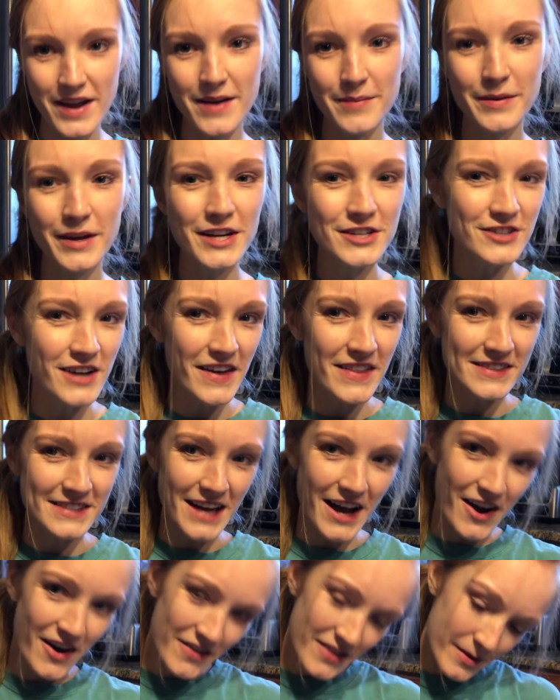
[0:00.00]
Right, I'm gonna try this
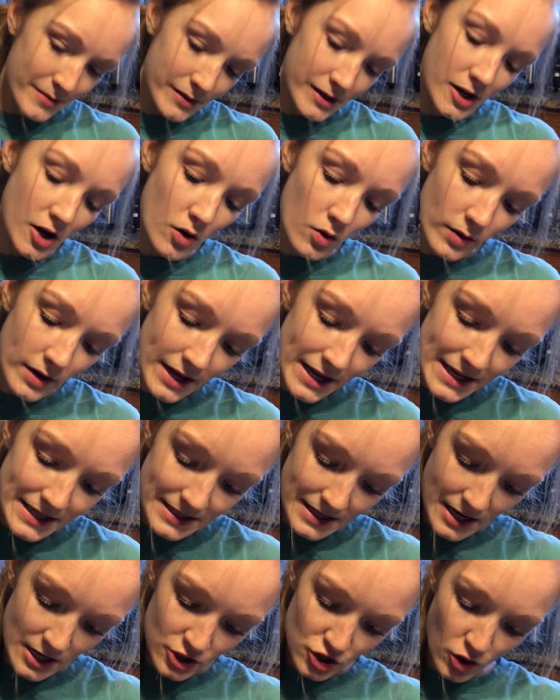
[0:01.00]
out and then I'm gonna go eat
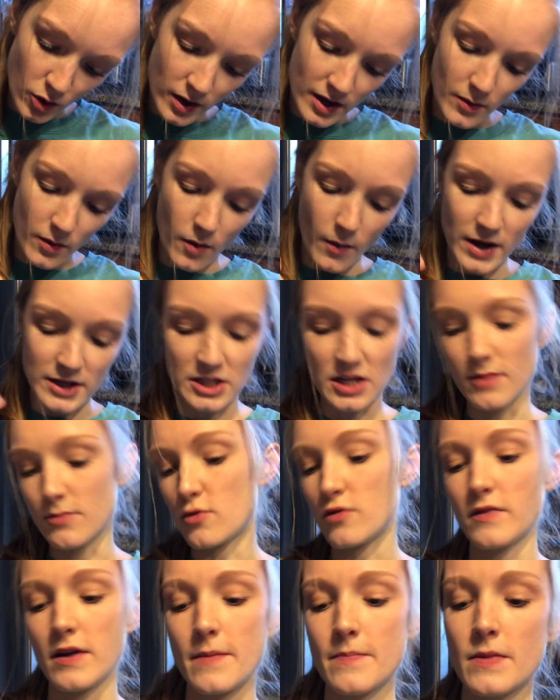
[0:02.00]
and enjoy it while watching a
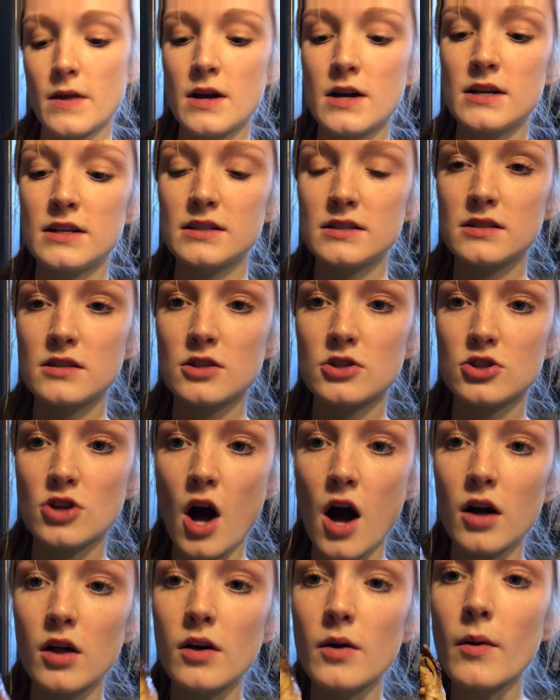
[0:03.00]
movie. This is the
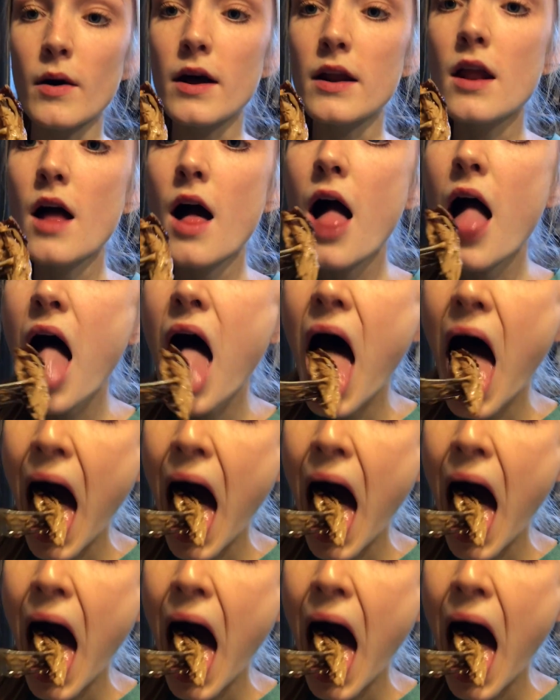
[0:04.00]
chocolate one.